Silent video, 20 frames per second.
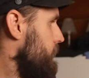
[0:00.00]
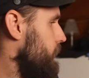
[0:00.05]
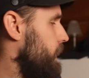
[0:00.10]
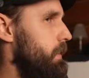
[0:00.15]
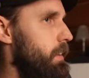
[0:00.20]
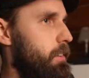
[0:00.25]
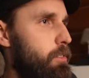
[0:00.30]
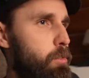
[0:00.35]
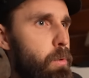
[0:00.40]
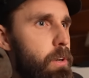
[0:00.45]

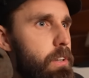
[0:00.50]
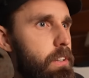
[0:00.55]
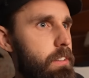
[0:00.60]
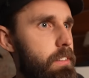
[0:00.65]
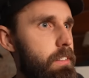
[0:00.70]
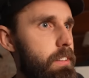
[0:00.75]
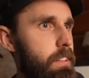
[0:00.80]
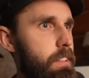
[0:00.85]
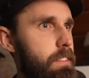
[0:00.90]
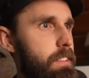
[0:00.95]
this one
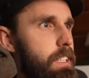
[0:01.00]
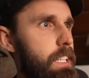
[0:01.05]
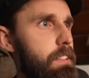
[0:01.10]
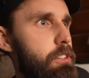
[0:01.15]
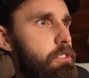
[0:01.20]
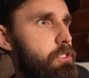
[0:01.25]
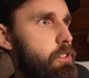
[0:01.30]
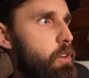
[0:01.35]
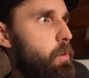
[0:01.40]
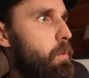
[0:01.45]

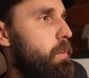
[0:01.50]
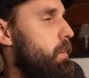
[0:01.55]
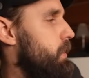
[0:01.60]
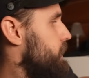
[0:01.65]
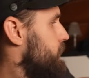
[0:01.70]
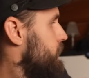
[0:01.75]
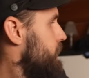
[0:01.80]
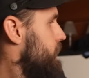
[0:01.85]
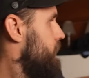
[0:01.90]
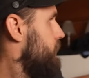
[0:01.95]
TV show,
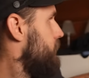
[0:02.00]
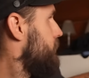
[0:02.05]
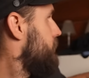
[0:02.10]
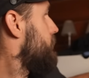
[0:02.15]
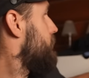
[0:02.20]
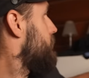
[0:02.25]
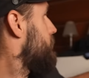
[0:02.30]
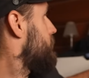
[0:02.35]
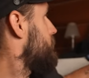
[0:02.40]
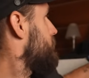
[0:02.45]

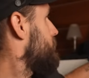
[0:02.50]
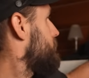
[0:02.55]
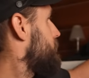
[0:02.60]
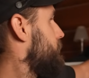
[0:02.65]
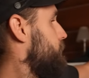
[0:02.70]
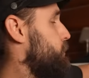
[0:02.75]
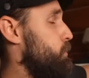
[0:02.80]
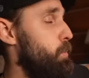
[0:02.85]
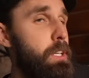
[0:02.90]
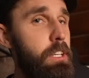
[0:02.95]

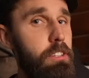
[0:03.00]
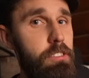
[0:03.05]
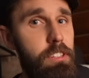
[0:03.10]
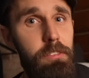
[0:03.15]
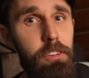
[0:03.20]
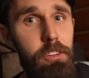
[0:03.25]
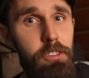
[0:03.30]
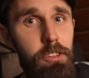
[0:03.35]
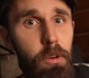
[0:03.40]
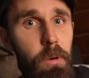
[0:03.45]
a Swedish
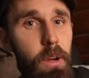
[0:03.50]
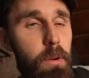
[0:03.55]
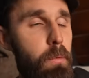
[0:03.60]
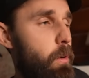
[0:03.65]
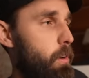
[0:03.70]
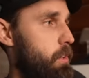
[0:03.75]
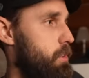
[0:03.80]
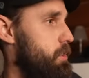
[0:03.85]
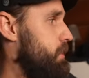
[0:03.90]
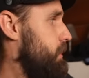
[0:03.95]
TV show I
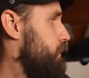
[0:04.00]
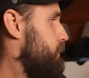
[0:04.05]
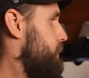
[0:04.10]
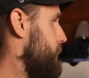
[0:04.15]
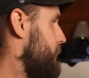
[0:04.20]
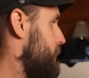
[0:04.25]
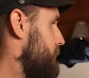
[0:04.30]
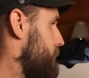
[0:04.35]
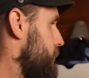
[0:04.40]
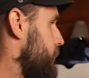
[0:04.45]
watched a few
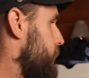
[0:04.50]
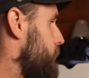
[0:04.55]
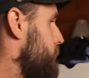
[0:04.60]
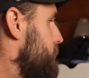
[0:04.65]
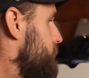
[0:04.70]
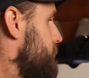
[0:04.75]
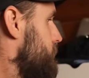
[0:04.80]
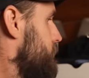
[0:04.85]
years ago.